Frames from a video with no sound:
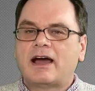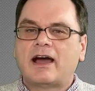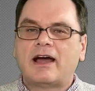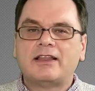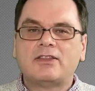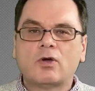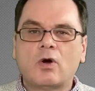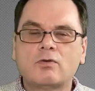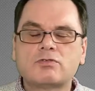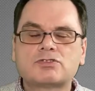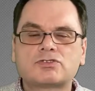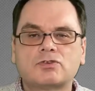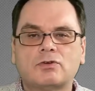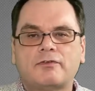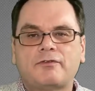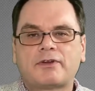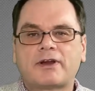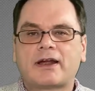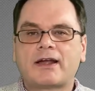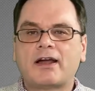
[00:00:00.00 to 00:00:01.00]
And
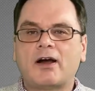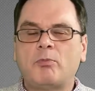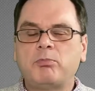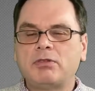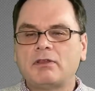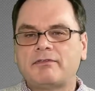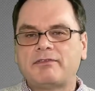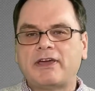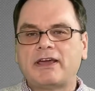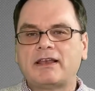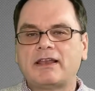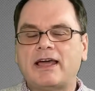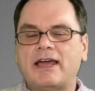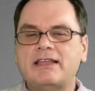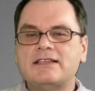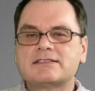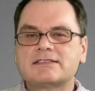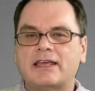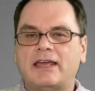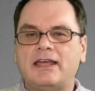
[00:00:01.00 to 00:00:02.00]
also for a couple of
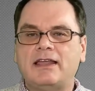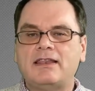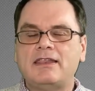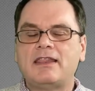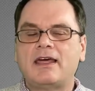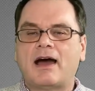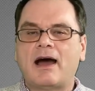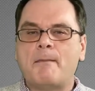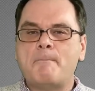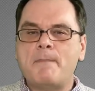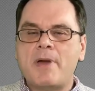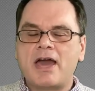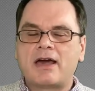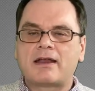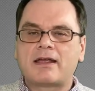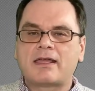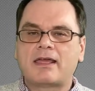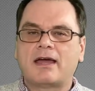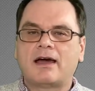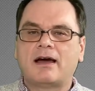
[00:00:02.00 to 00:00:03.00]
airlines in
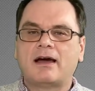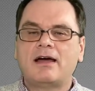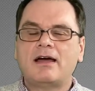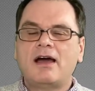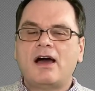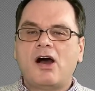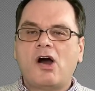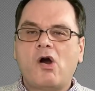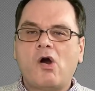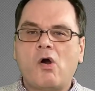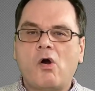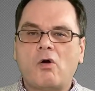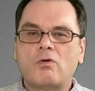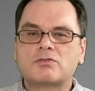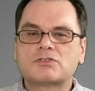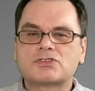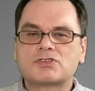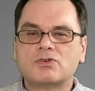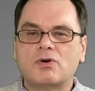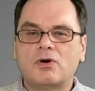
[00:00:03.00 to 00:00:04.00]
America
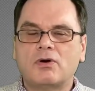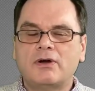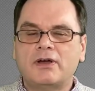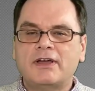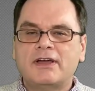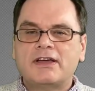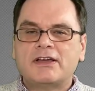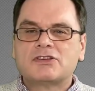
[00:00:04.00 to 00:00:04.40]
also.